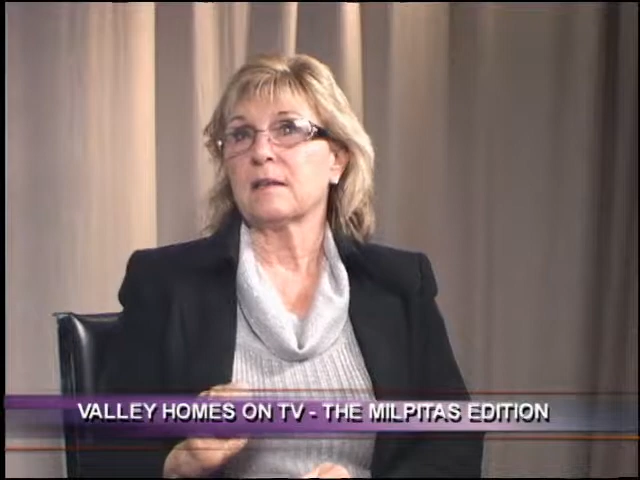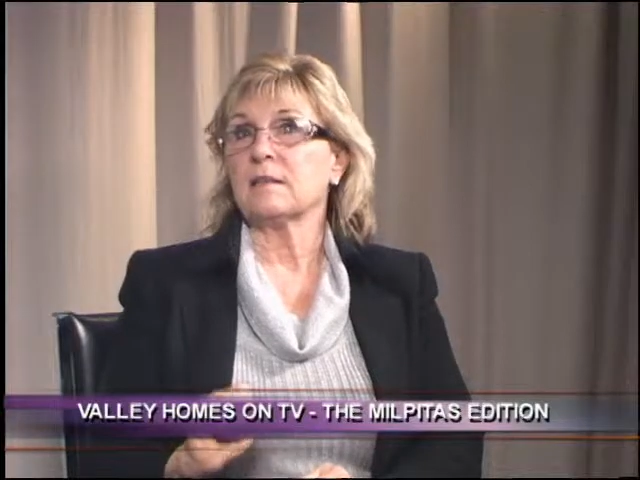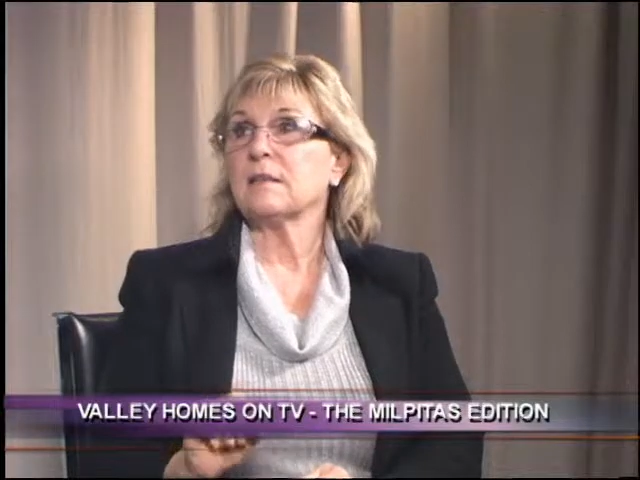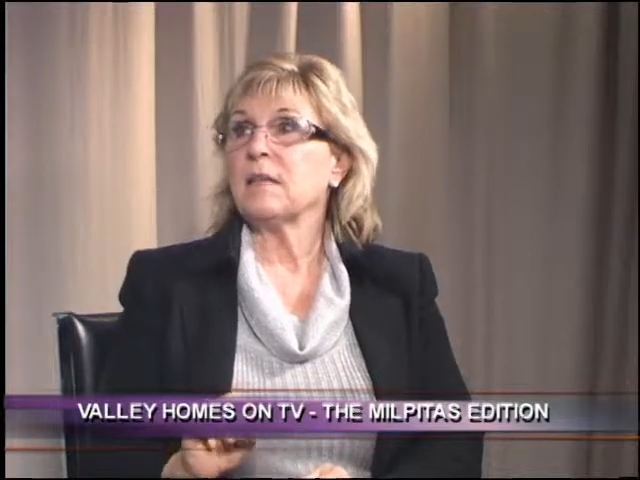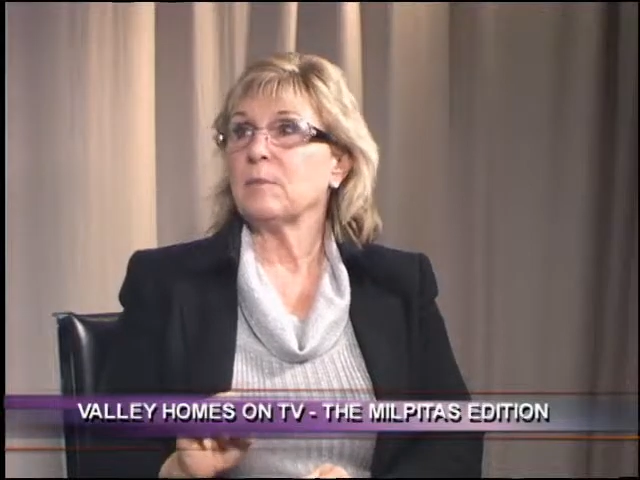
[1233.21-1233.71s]

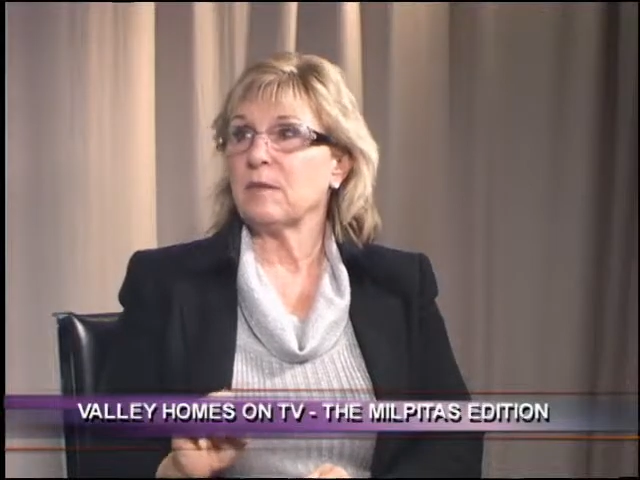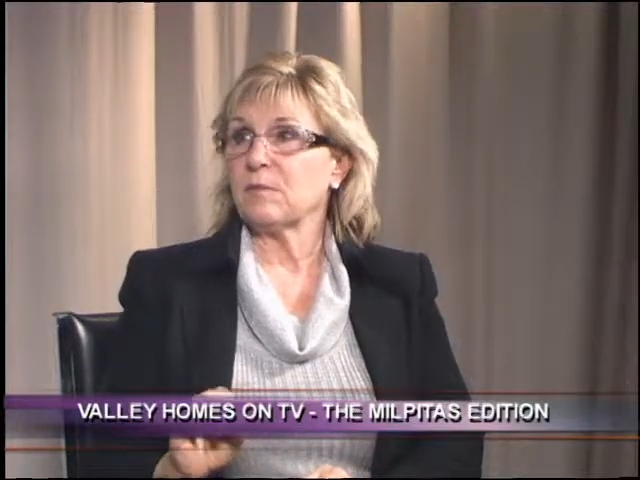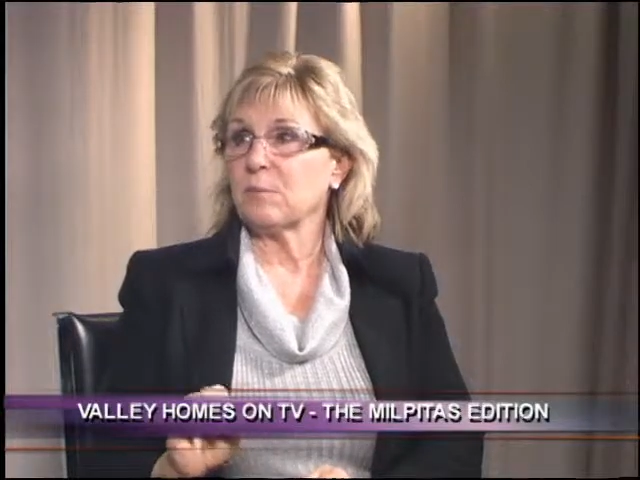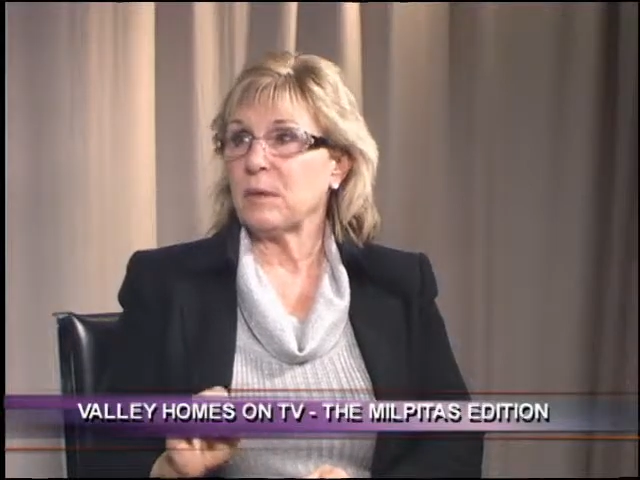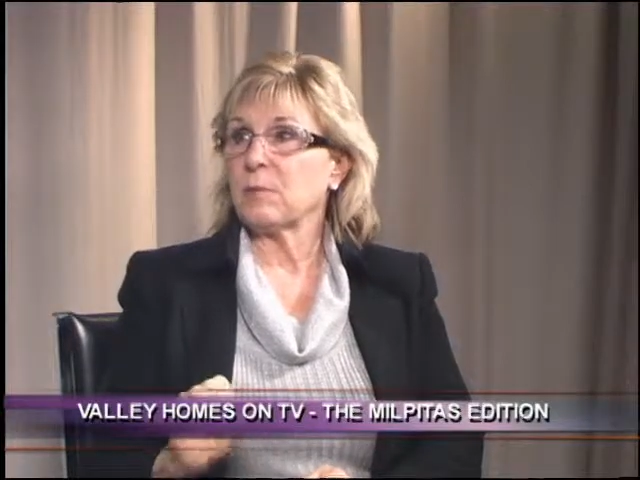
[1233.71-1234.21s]

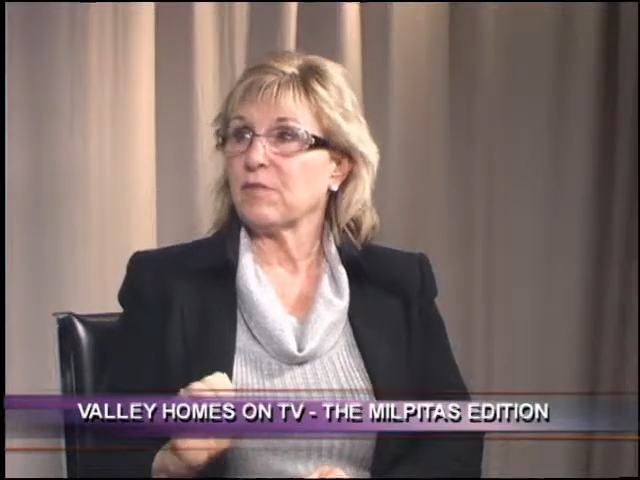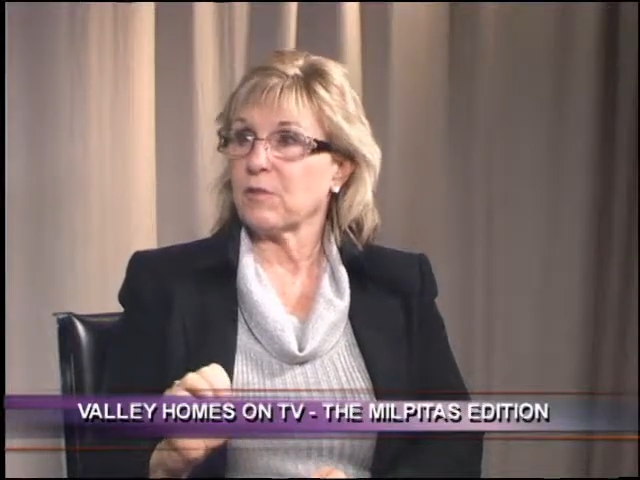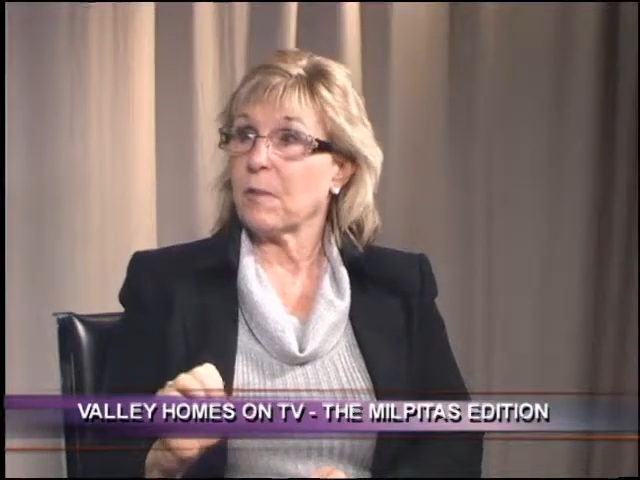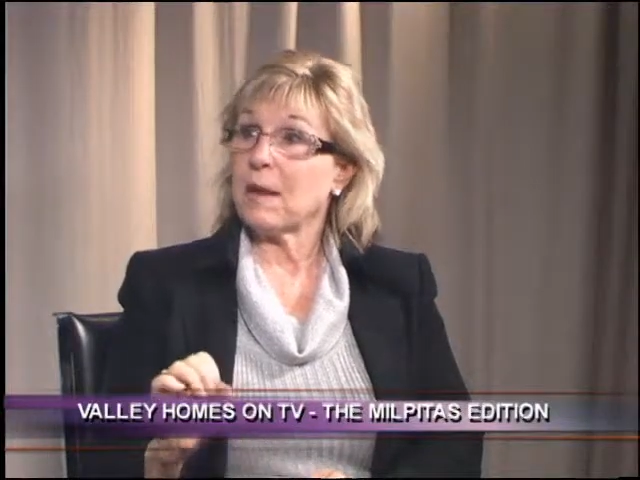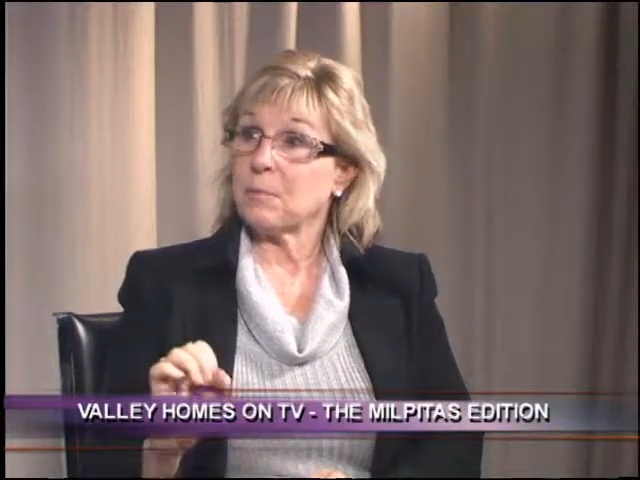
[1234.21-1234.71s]
limit people
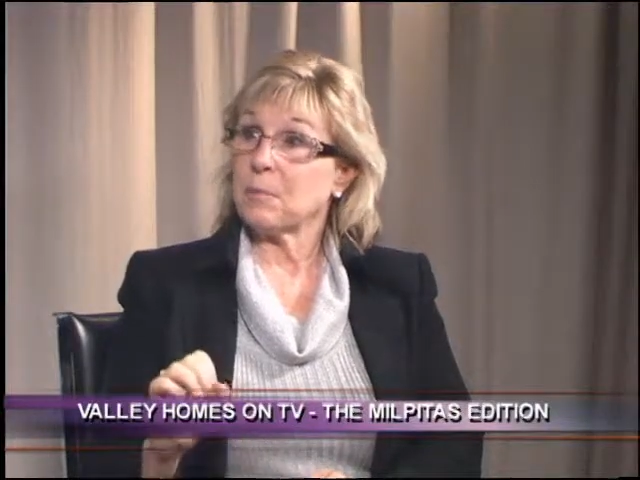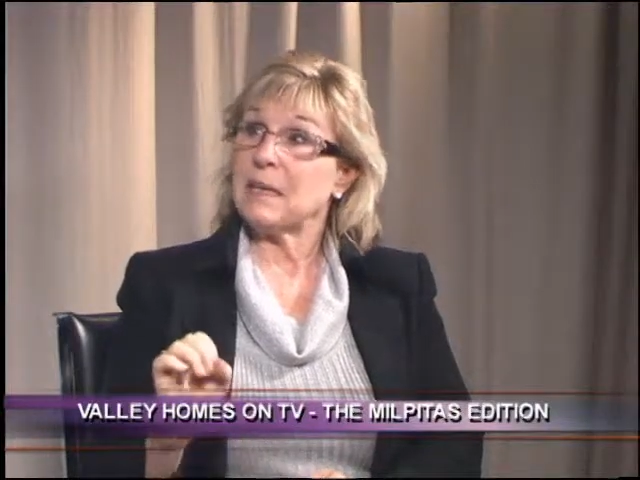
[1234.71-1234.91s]
from being